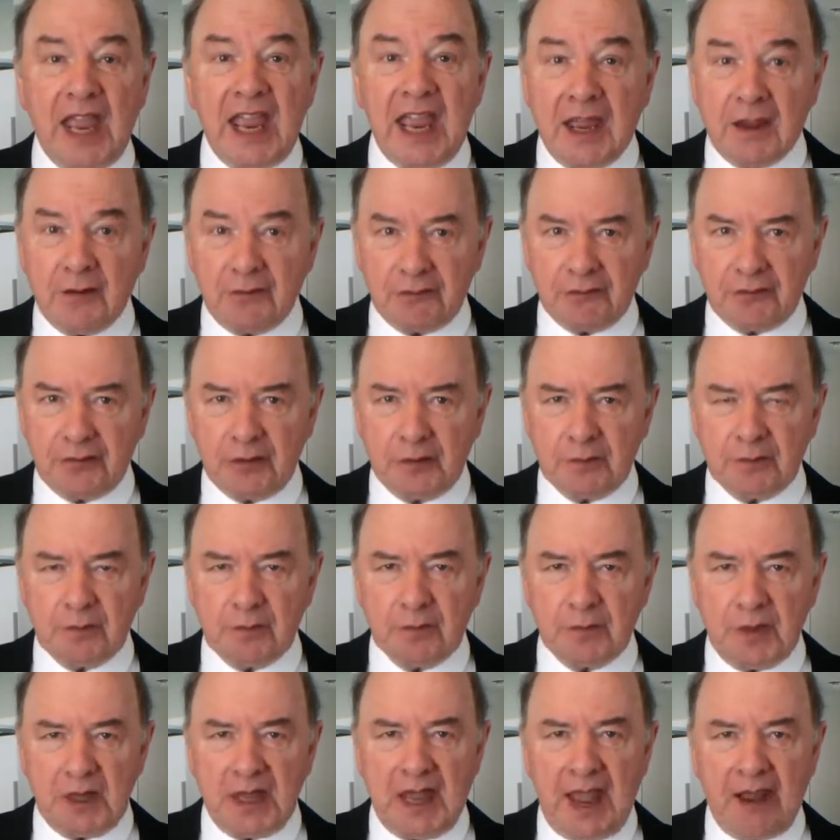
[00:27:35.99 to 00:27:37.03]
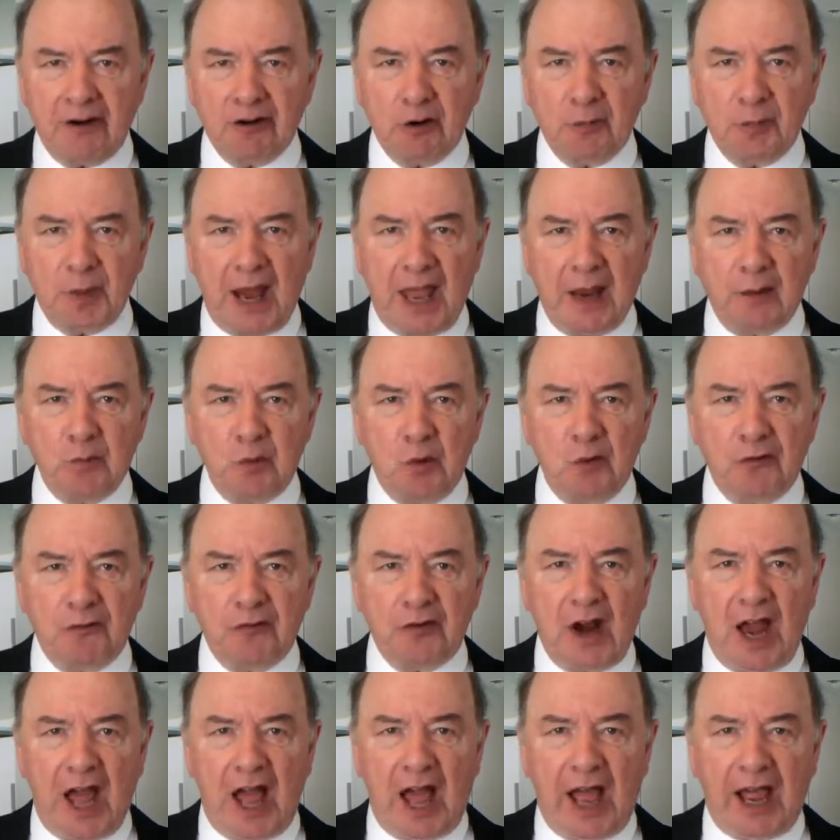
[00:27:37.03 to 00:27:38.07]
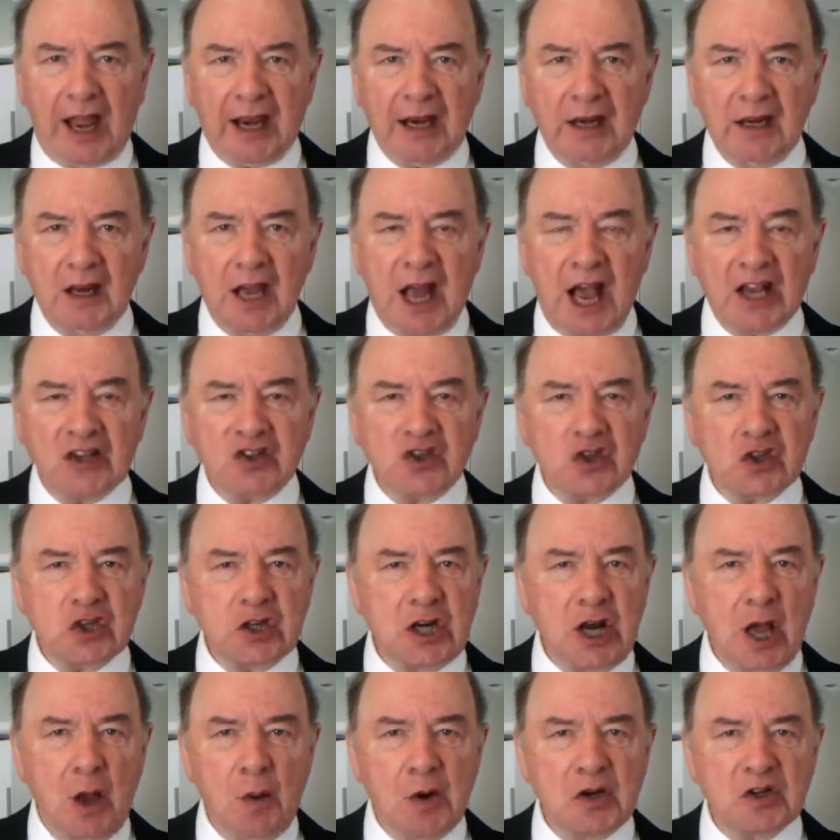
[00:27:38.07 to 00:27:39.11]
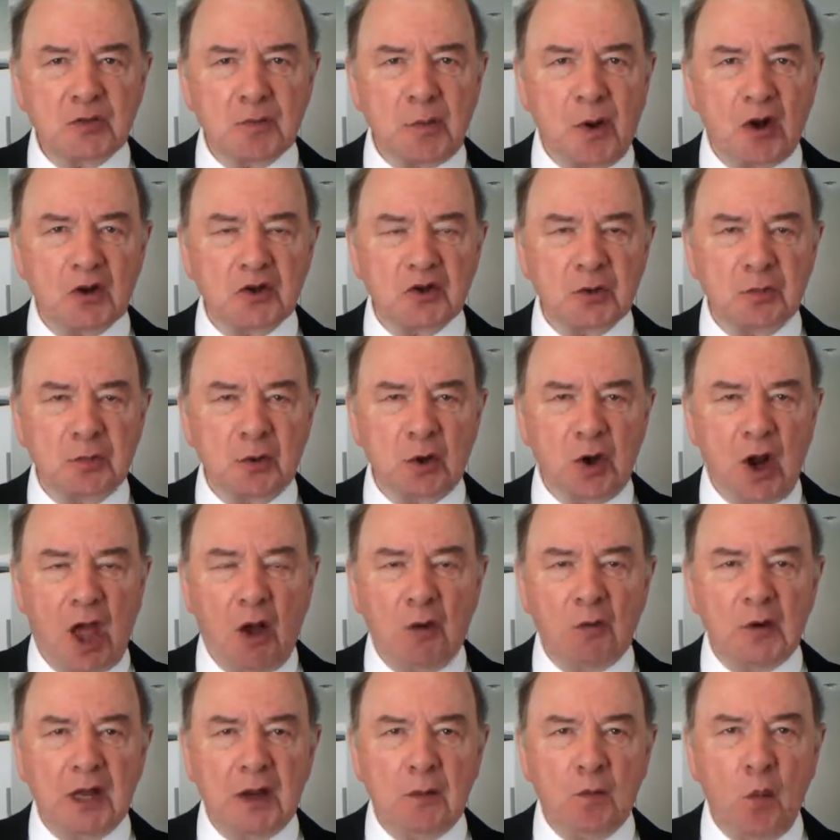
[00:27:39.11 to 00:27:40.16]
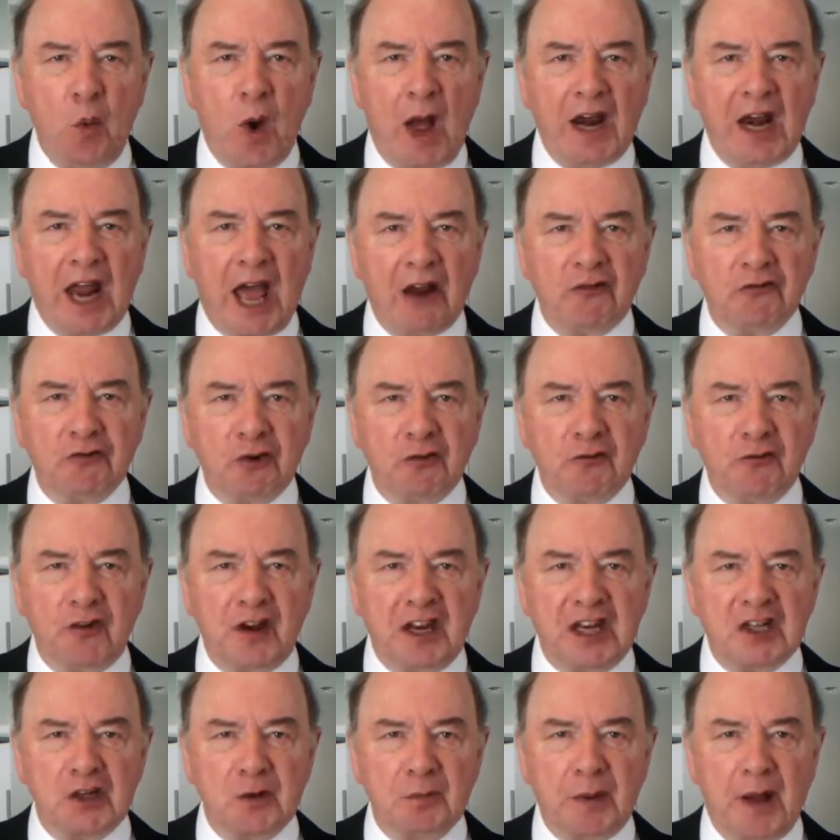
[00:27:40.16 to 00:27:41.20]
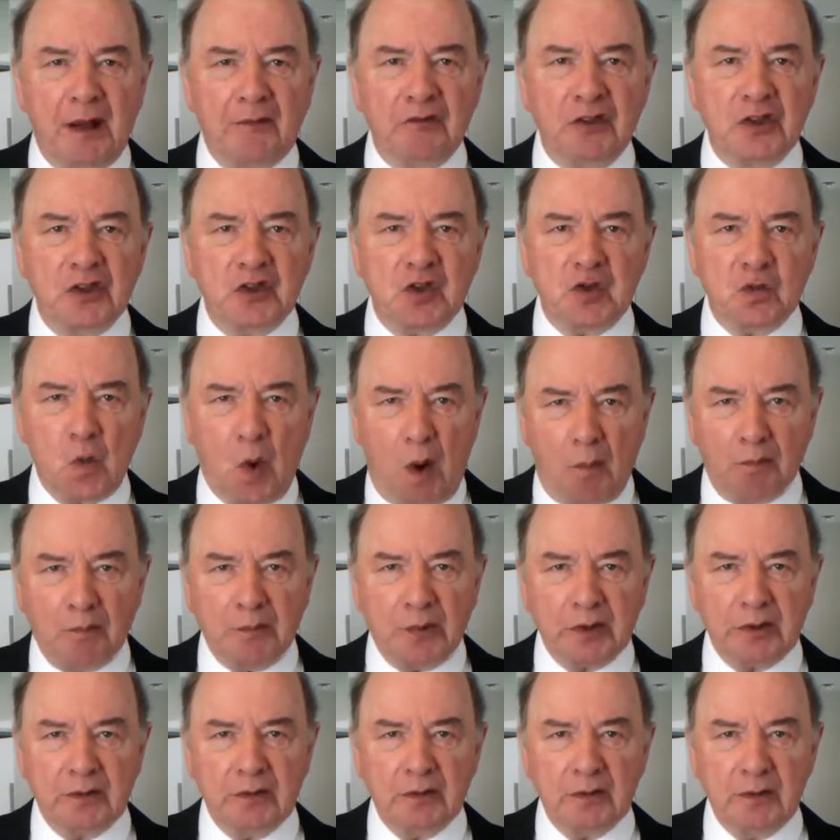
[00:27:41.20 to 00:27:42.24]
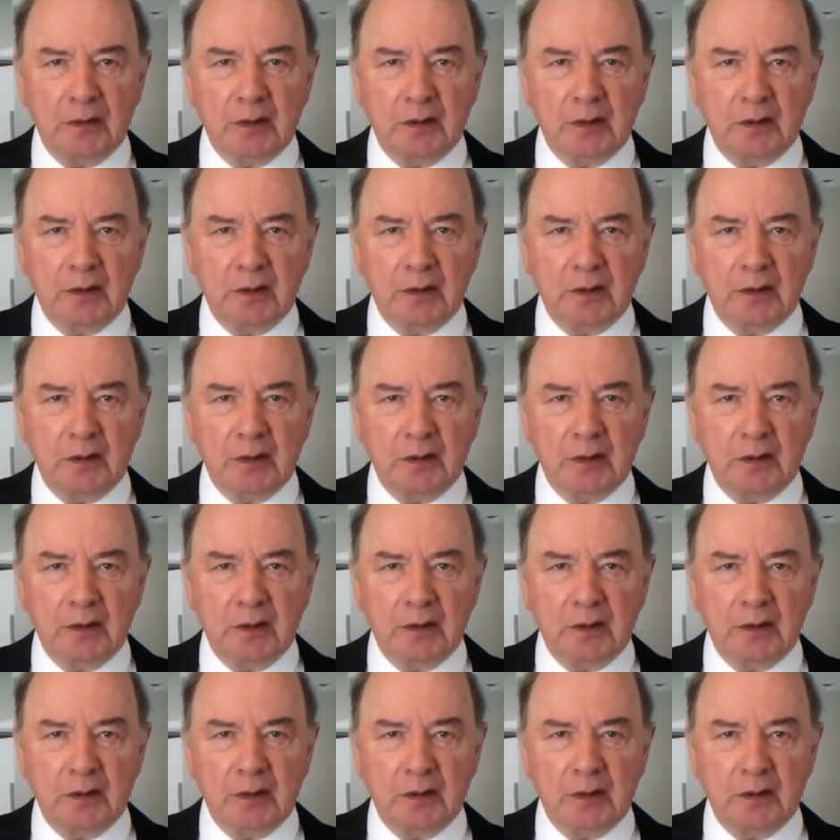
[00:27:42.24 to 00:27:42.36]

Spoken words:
if the aeroplane will fly as slow as possible, only 100 feet above the swamp."